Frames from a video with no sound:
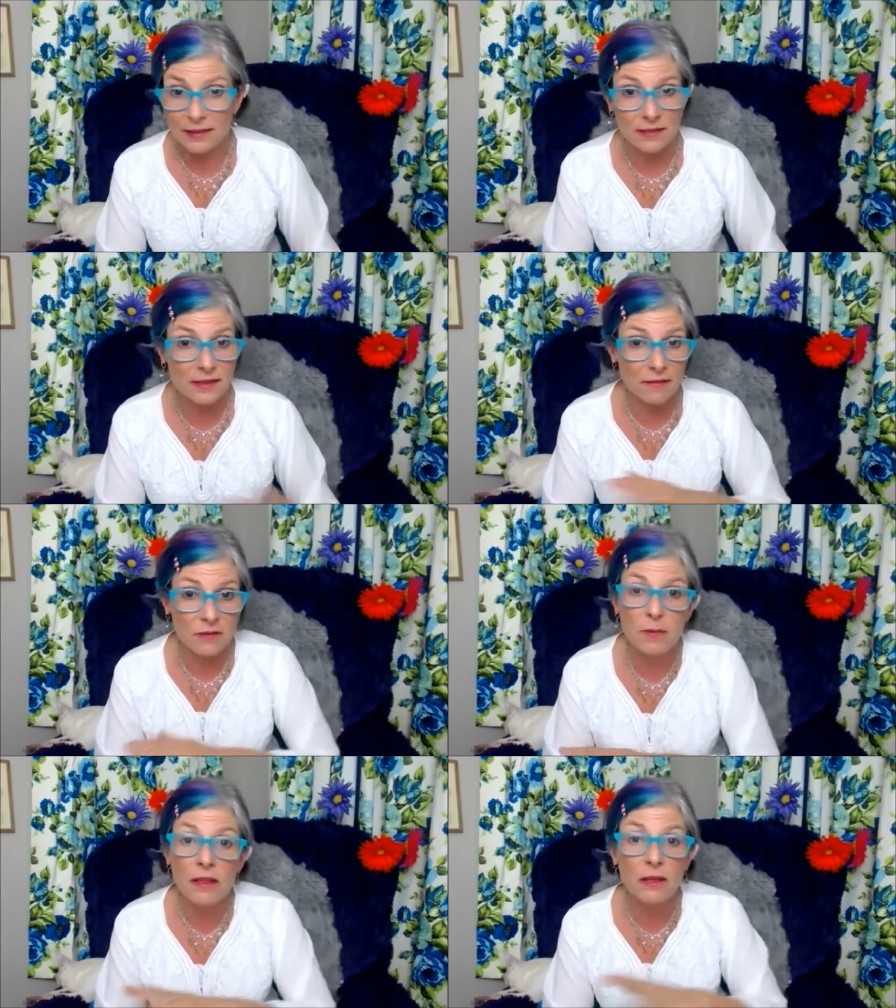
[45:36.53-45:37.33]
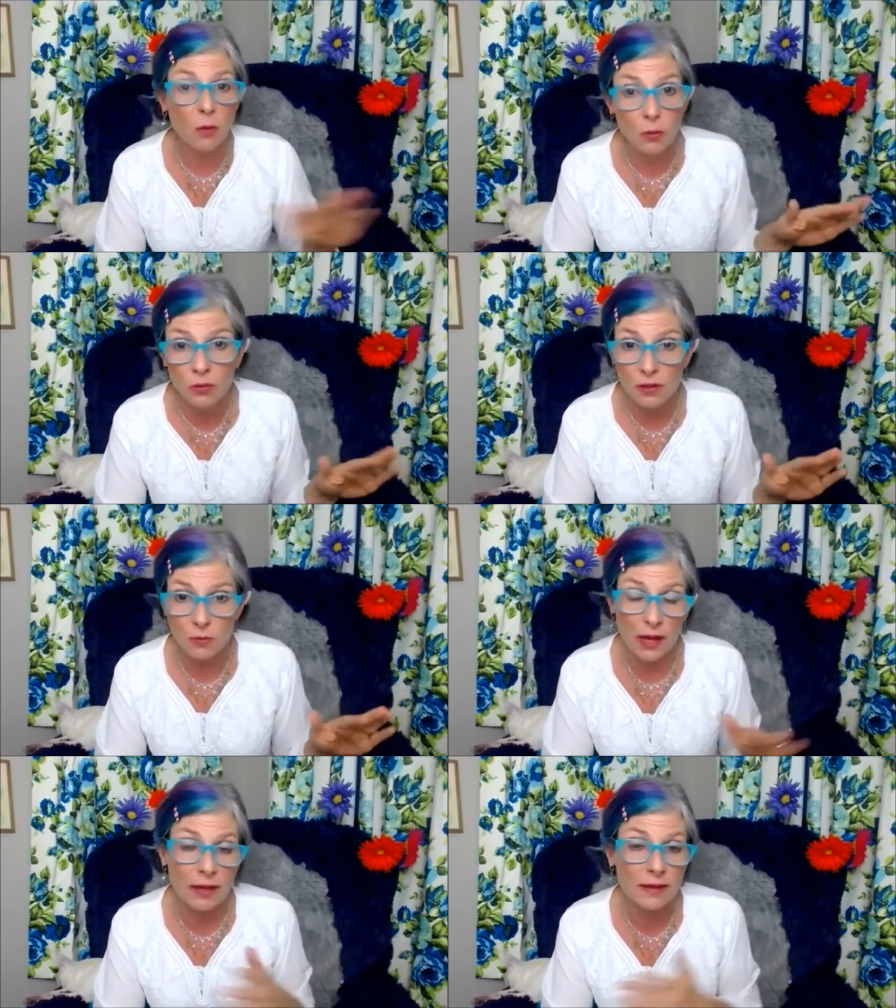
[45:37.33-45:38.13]
It doesn't have to be the only
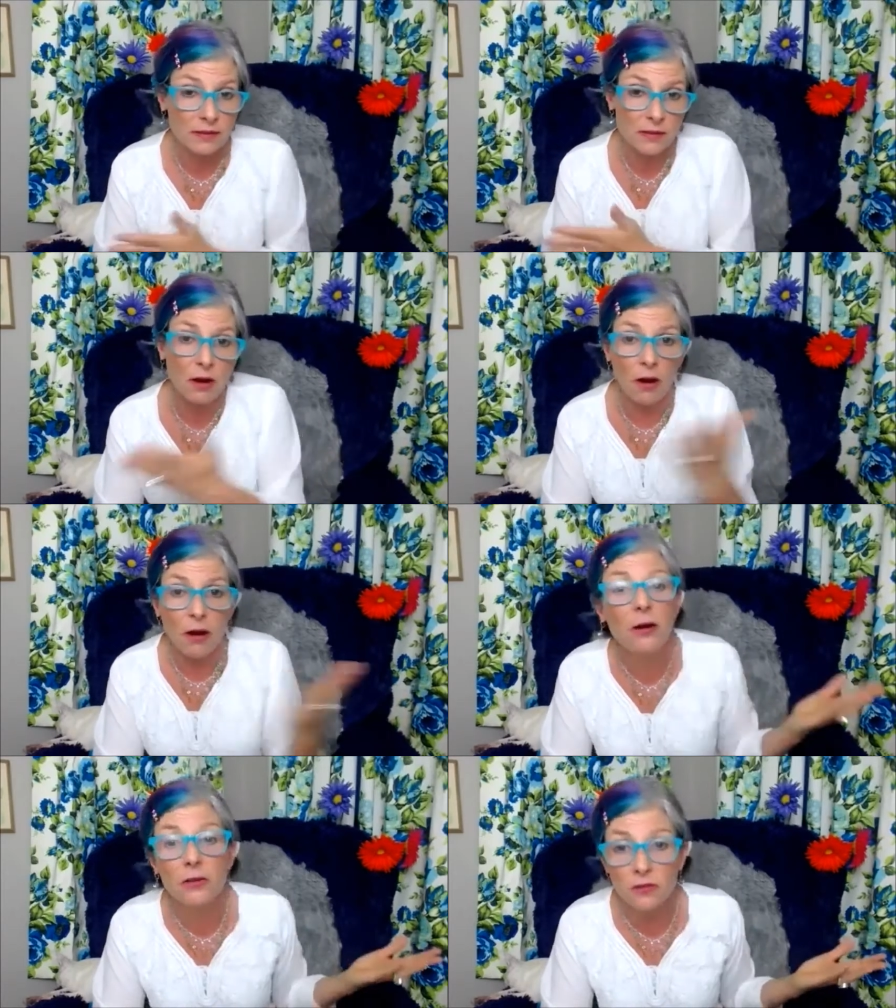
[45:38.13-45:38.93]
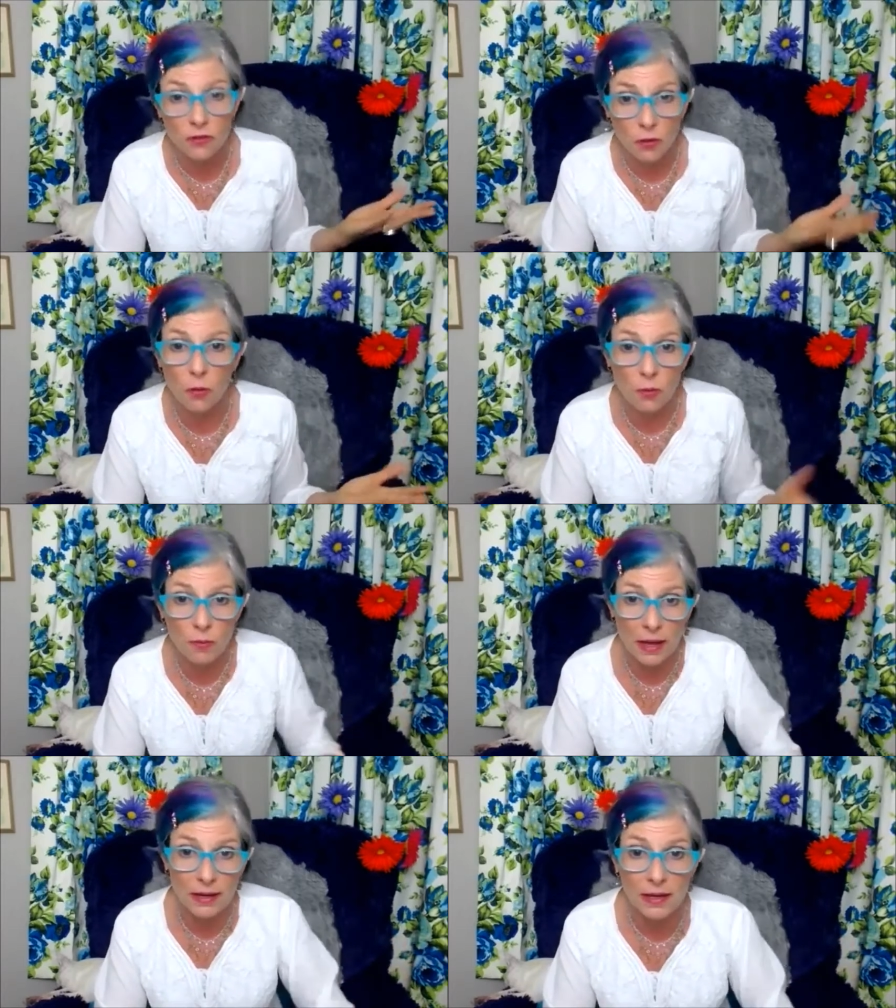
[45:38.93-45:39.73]
way because there are so
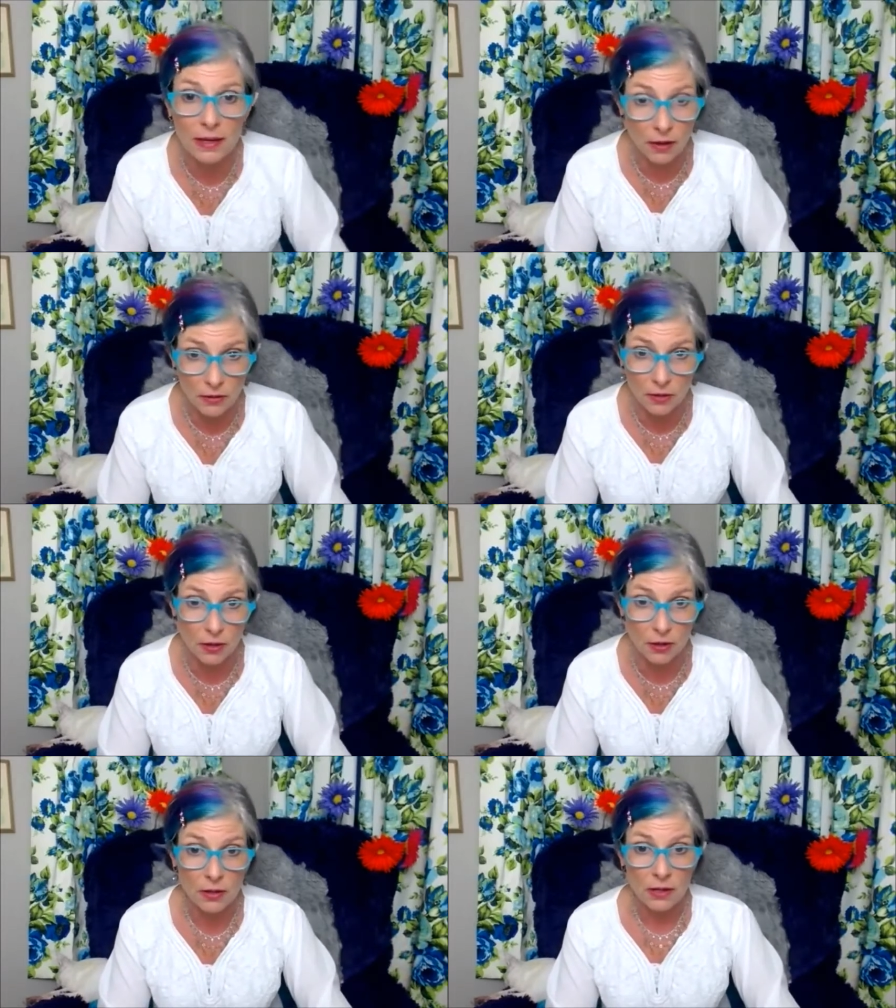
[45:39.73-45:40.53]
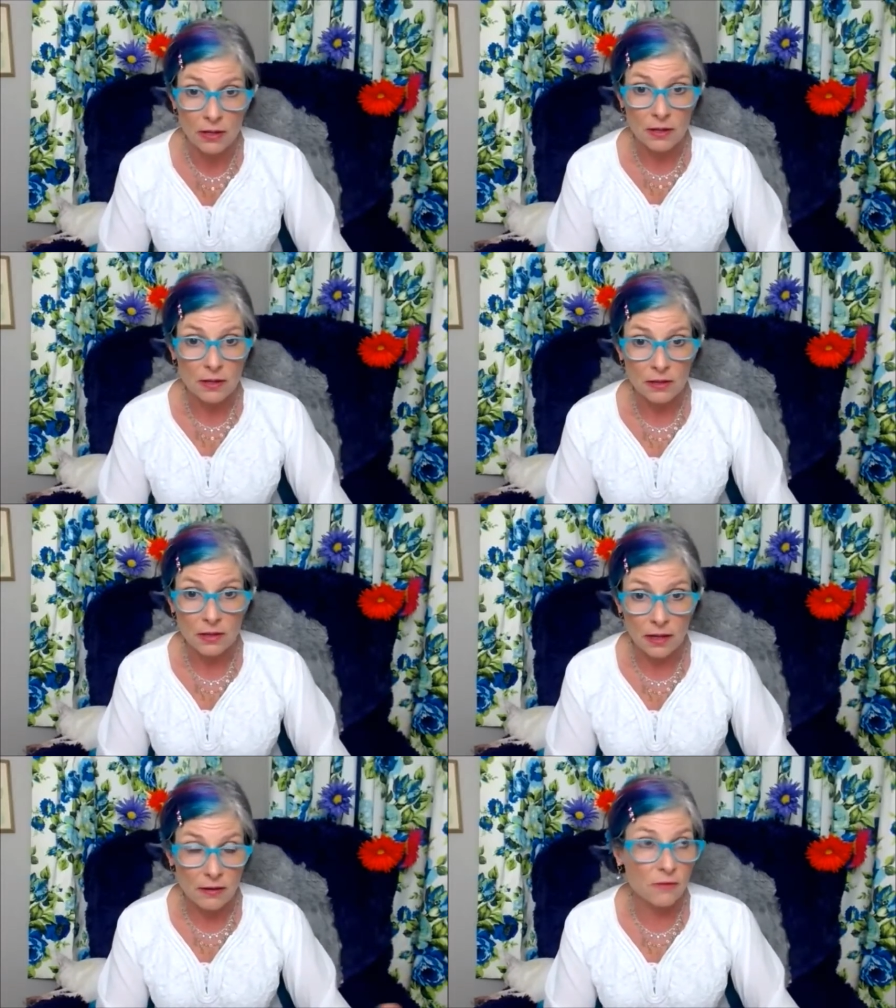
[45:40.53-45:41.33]
many other
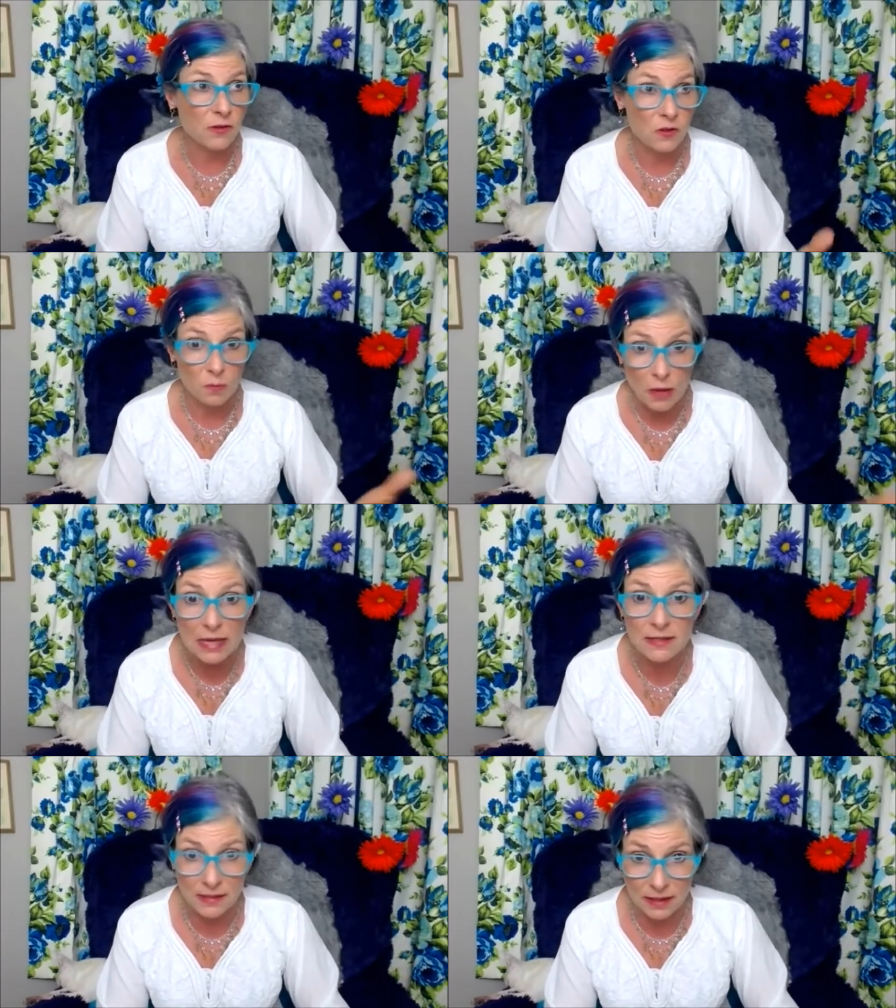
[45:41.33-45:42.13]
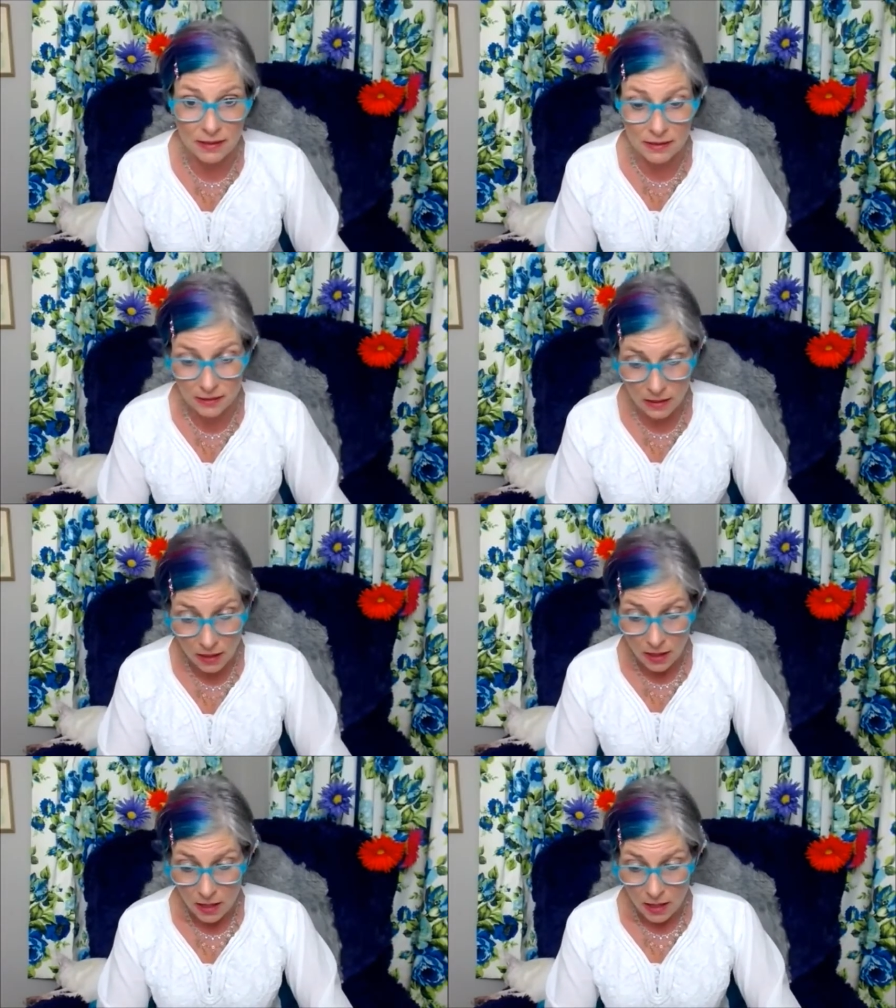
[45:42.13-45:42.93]
kind of spaces
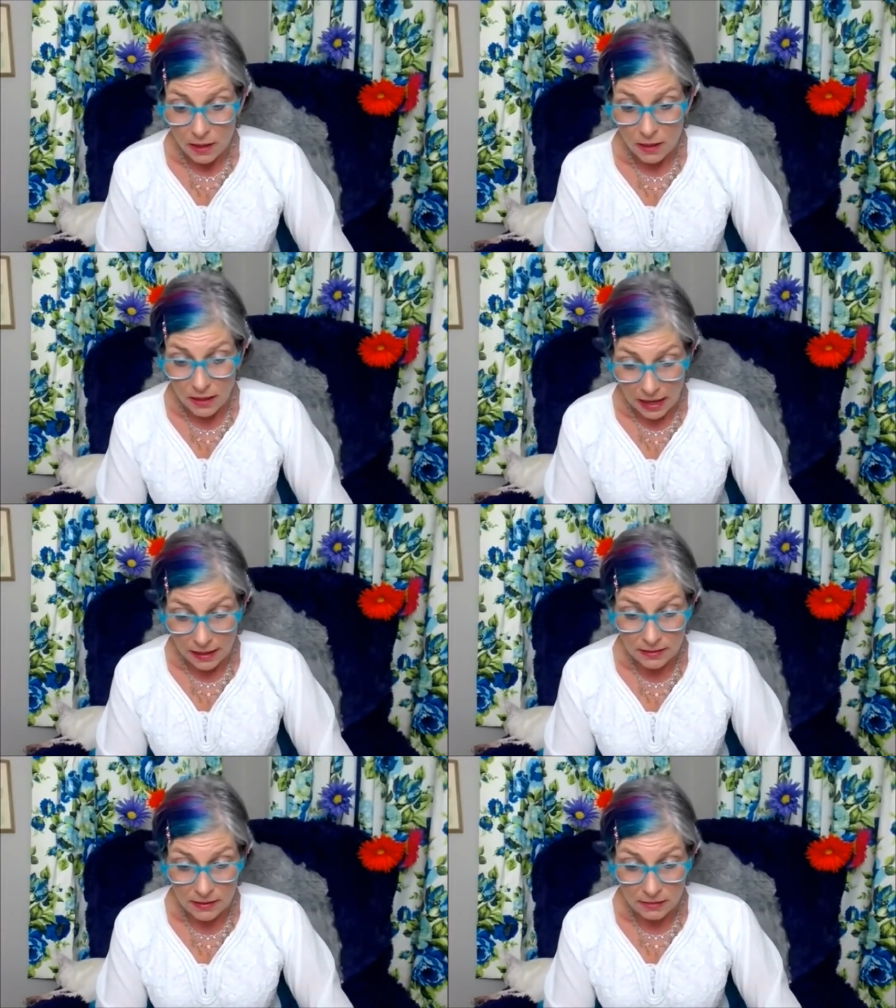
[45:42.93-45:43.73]
that